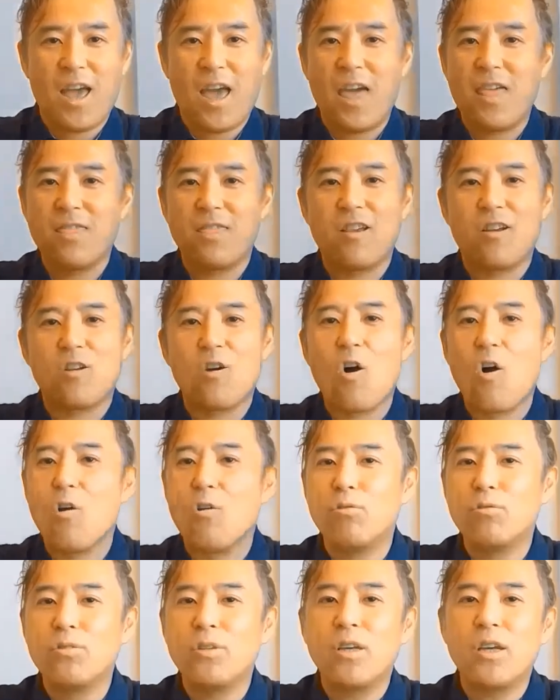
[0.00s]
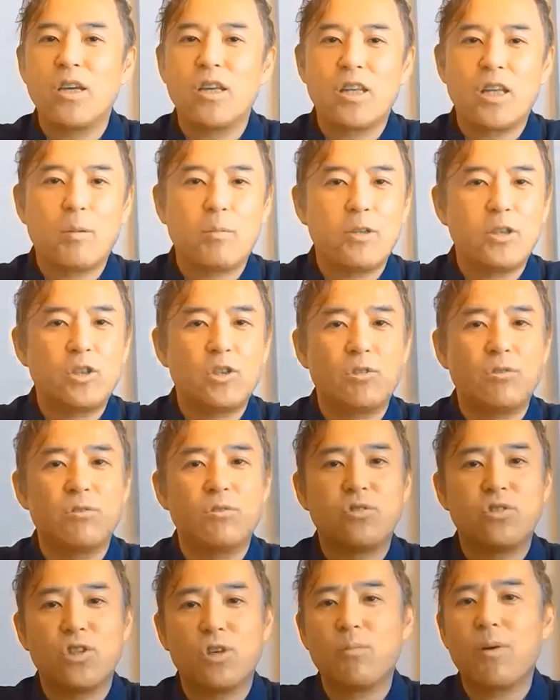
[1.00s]
and their own
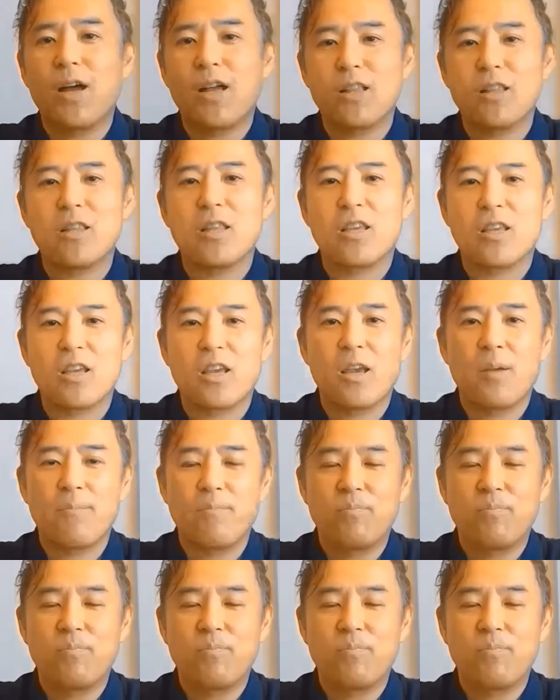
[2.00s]
individual job hunting.